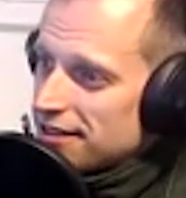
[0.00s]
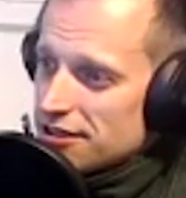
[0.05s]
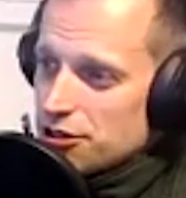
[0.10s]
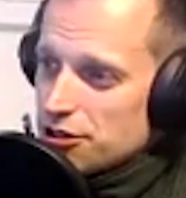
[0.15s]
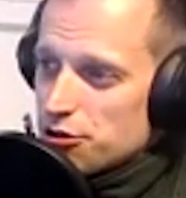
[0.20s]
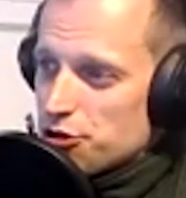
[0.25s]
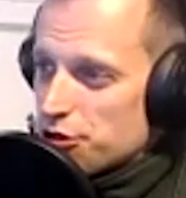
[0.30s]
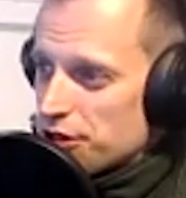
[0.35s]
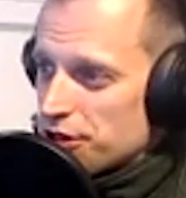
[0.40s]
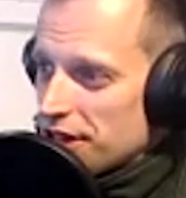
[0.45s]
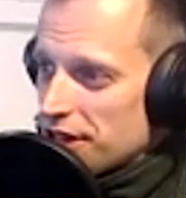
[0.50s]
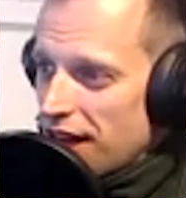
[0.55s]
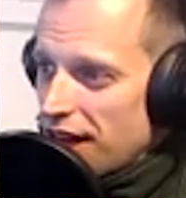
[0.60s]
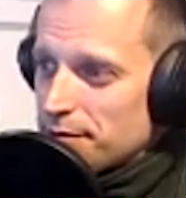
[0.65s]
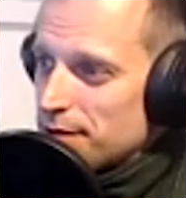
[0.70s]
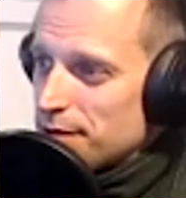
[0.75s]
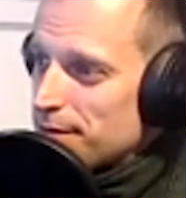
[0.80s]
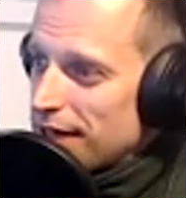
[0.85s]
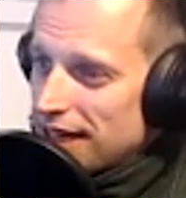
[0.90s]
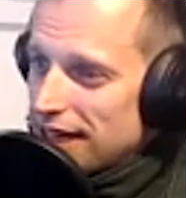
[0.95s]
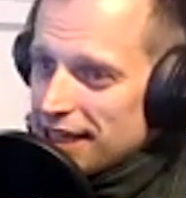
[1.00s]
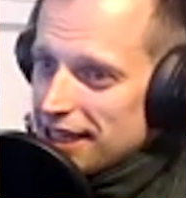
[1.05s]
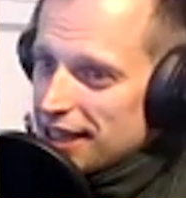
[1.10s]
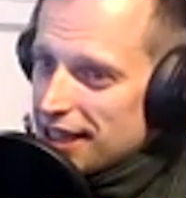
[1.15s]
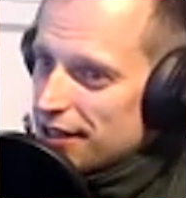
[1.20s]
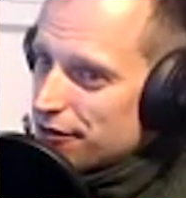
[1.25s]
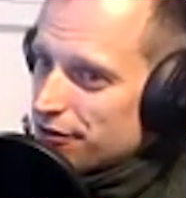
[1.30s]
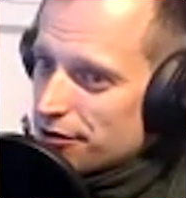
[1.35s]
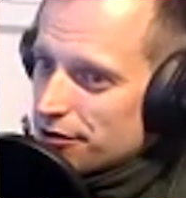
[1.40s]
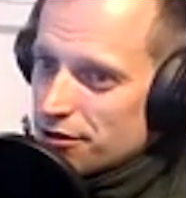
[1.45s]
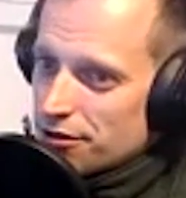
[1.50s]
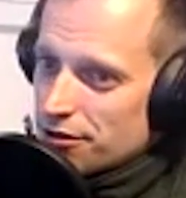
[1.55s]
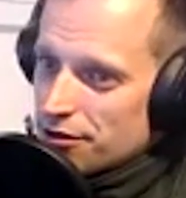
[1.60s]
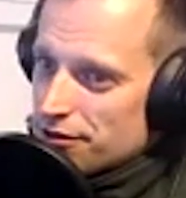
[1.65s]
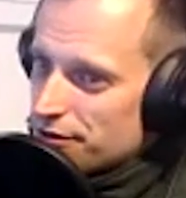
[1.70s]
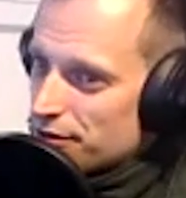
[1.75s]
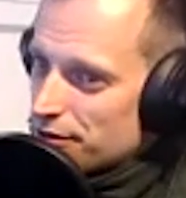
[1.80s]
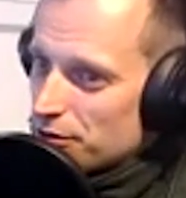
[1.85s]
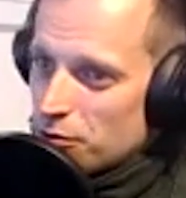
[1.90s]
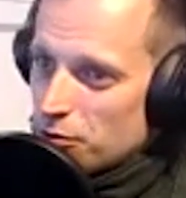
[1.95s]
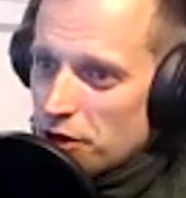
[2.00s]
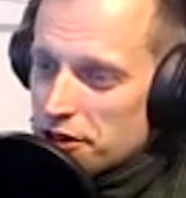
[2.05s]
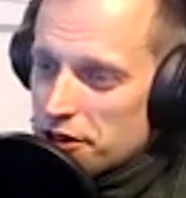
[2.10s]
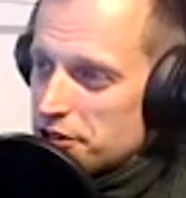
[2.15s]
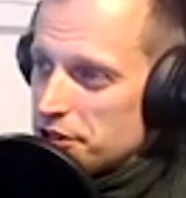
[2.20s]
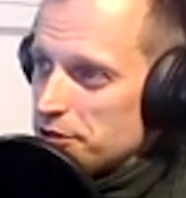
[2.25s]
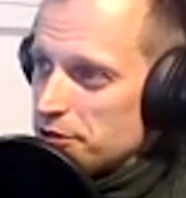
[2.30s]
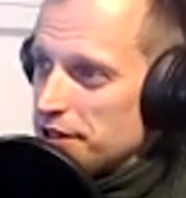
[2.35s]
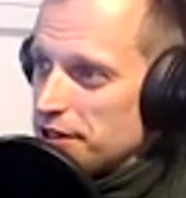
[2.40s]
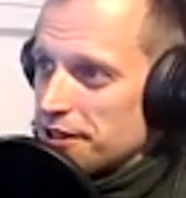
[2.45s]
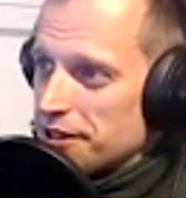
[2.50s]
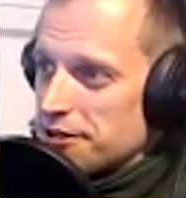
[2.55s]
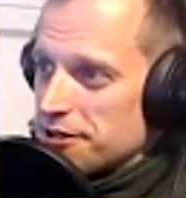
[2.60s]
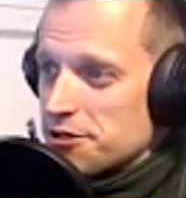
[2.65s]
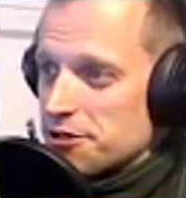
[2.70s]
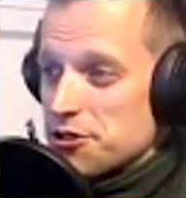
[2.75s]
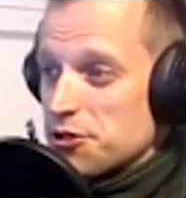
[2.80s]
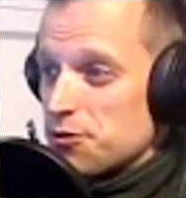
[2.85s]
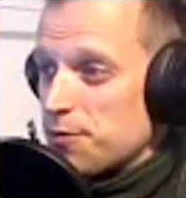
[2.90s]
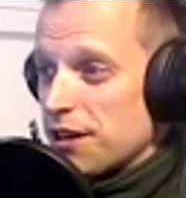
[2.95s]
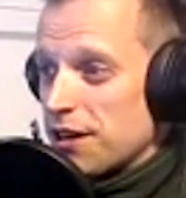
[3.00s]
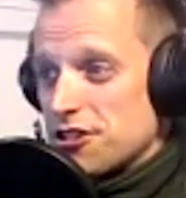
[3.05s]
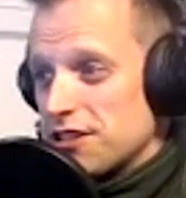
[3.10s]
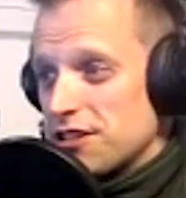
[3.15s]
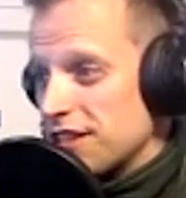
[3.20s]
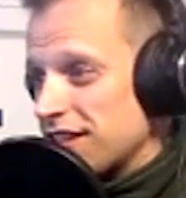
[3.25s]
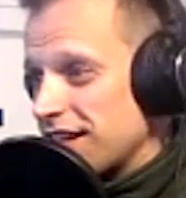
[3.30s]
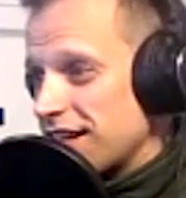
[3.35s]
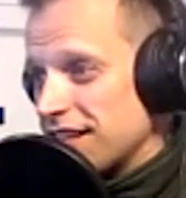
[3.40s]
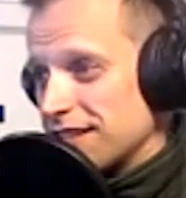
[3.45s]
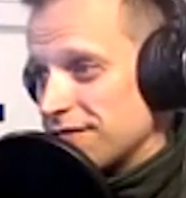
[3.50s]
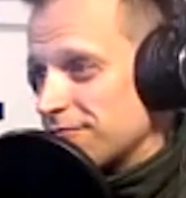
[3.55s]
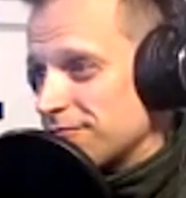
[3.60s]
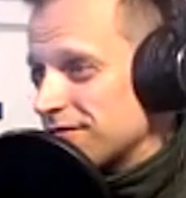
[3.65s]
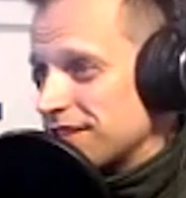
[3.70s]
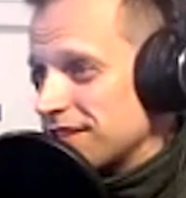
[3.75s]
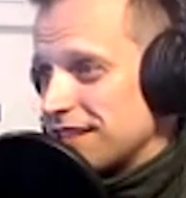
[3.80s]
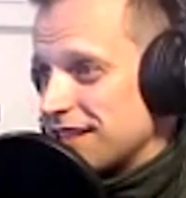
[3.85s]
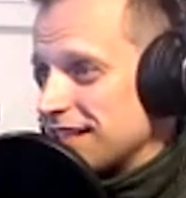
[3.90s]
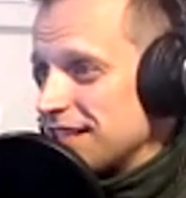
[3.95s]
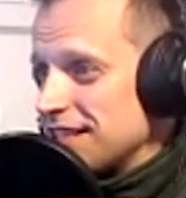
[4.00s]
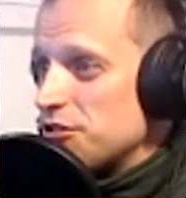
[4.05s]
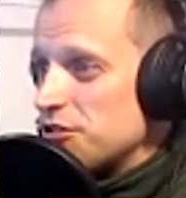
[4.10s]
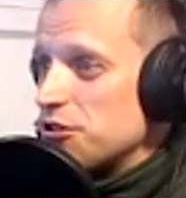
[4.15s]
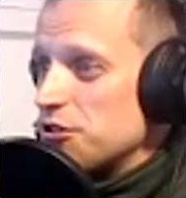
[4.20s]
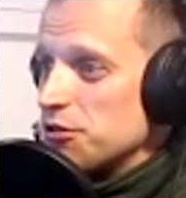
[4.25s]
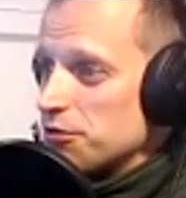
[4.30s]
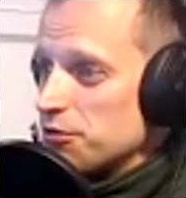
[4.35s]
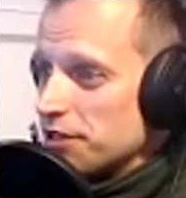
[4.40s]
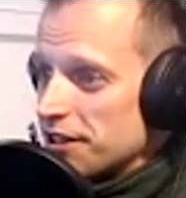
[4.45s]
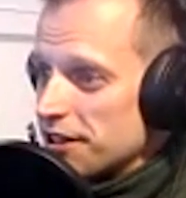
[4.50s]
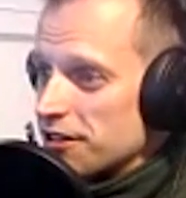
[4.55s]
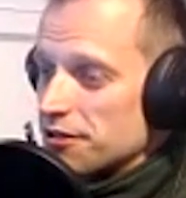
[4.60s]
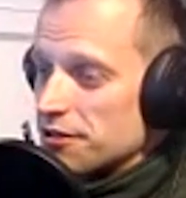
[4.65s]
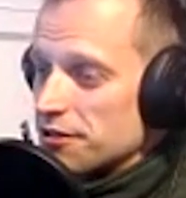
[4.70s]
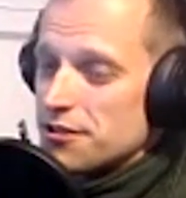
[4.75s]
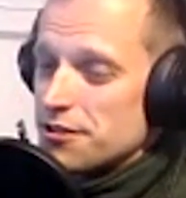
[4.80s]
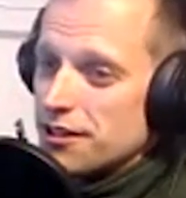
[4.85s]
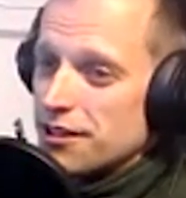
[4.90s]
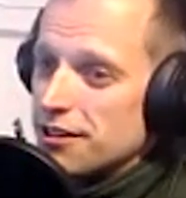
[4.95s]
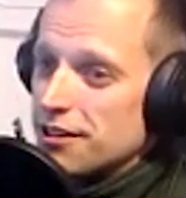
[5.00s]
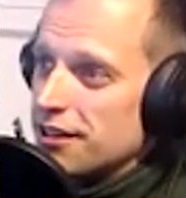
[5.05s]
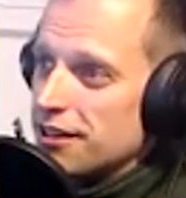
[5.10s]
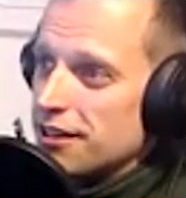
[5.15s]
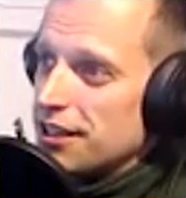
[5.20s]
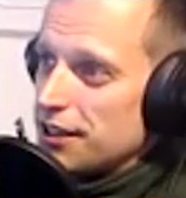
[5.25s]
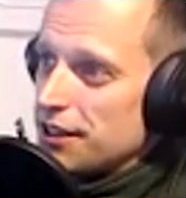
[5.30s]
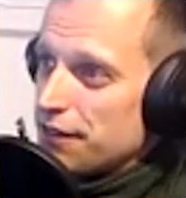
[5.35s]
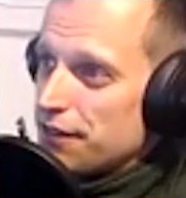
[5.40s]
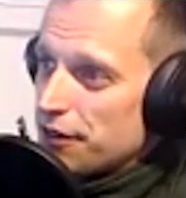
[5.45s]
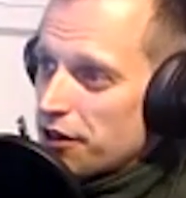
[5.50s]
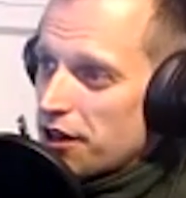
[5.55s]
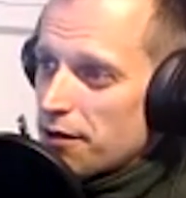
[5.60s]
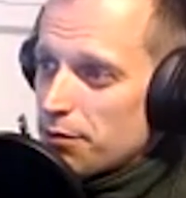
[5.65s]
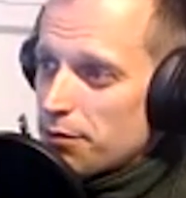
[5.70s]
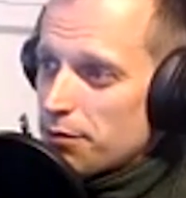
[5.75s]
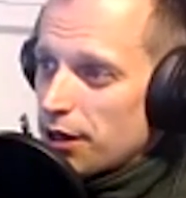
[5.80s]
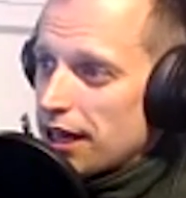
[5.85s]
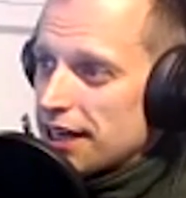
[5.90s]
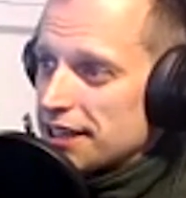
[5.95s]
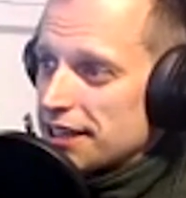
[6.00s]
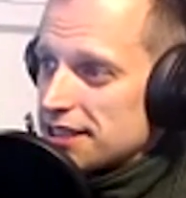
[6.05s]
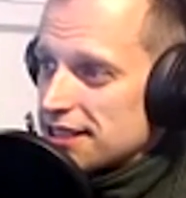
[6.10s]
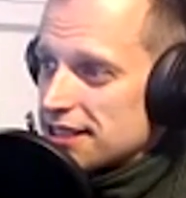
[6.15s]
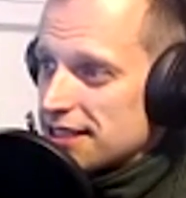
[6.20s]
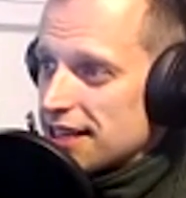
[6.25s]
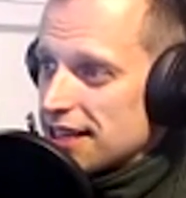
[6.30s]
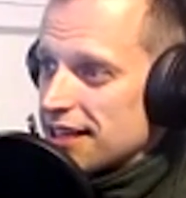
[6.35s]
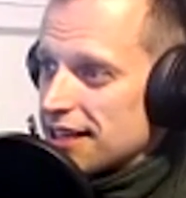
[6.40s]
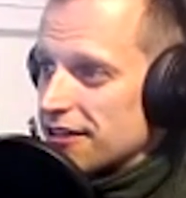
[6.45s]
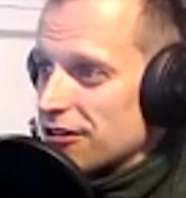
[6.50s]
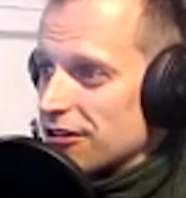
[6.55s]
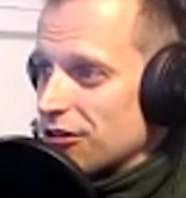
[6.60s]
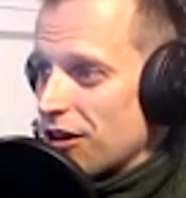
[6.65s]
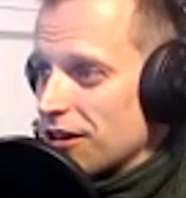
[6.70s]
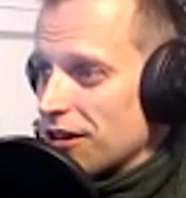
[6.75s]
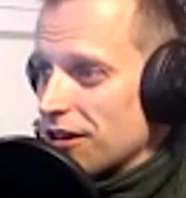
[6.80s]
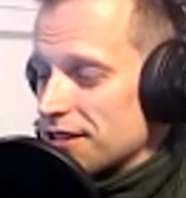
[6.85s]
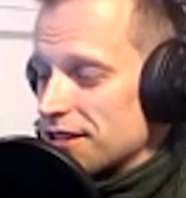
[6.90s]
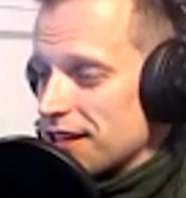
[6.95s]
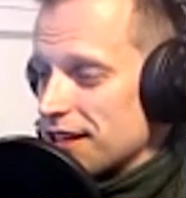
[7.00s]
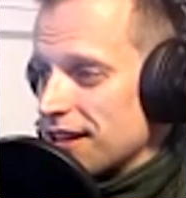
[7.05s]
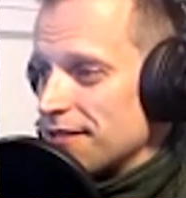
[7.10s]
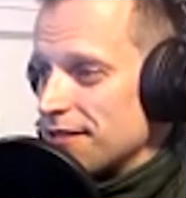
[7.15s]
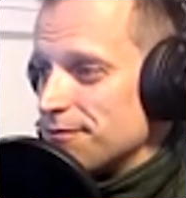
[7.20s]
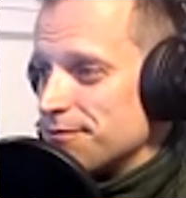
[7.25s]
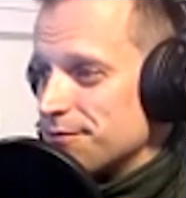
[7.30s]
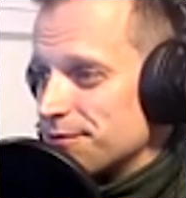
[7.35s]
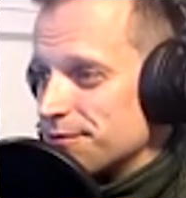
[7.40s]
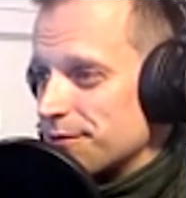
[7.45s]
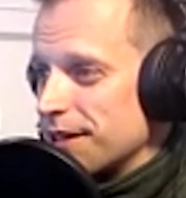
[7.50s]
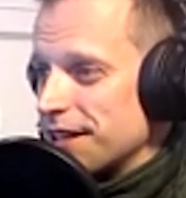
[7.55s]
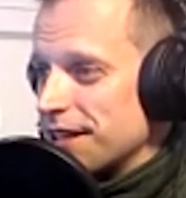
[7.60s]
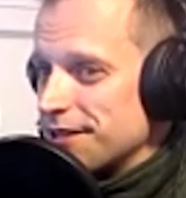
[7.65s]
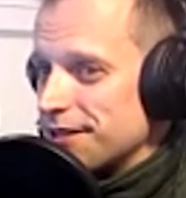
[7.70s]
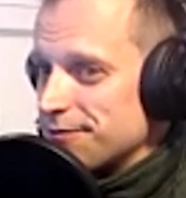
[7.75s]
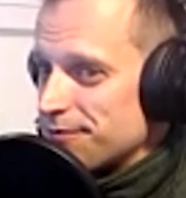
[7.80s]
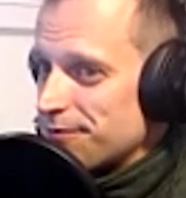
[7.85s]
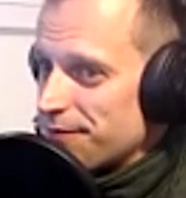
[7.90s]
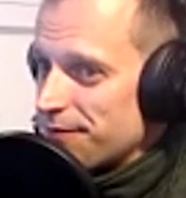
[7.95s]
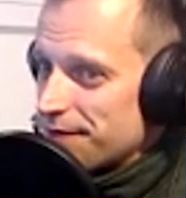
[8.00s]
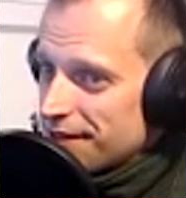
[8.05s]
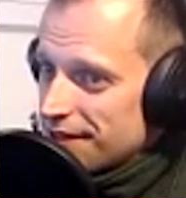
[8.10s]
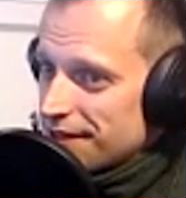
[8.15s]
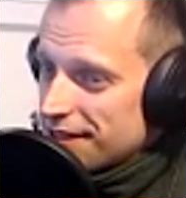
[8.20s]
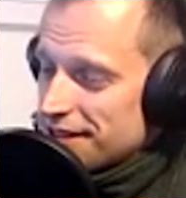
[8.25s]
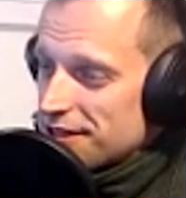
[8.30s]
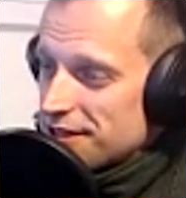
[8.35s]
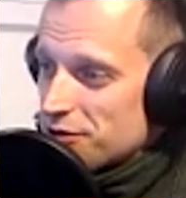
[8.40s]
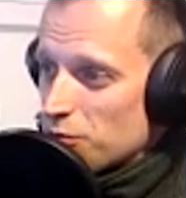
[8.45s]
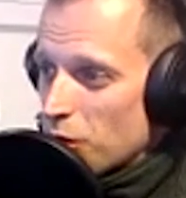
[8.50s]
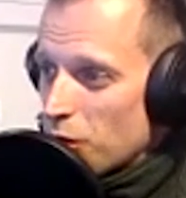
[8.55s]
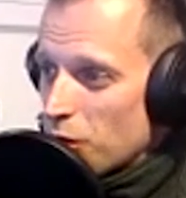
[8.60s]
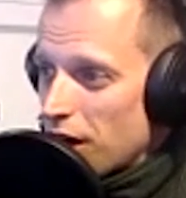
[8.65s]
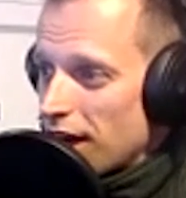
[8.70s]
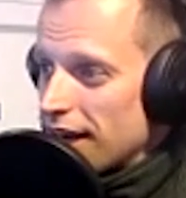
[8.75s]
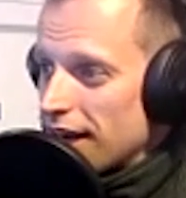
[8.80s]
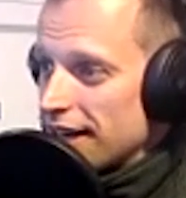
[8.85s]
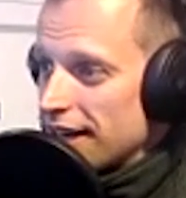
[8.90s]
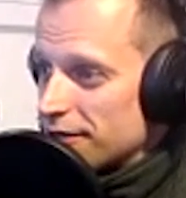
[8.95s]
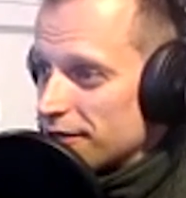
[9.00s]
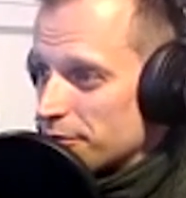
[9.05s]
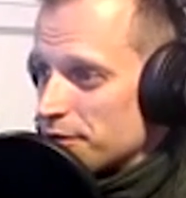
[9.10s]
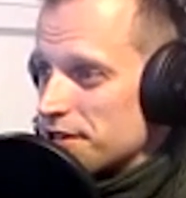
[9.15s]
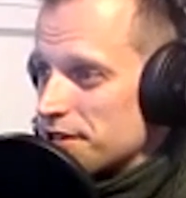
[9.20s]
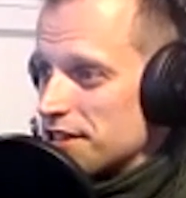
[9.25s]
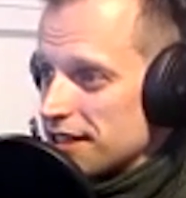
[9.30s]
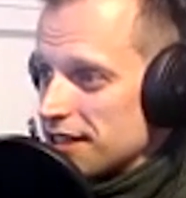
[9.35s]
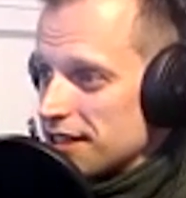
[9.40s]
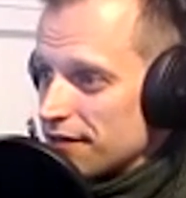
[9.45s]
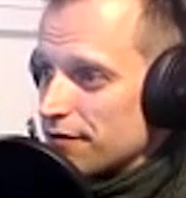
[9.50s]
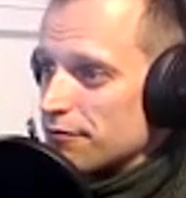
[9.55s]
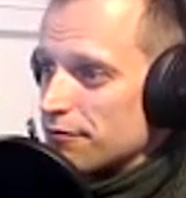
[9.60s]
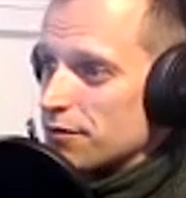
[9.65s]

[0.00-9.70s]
You should not be buying for 1 or 2 years, especially not in these 2 years, if you're not planning to stay there a long time, right? And this is why we're seeing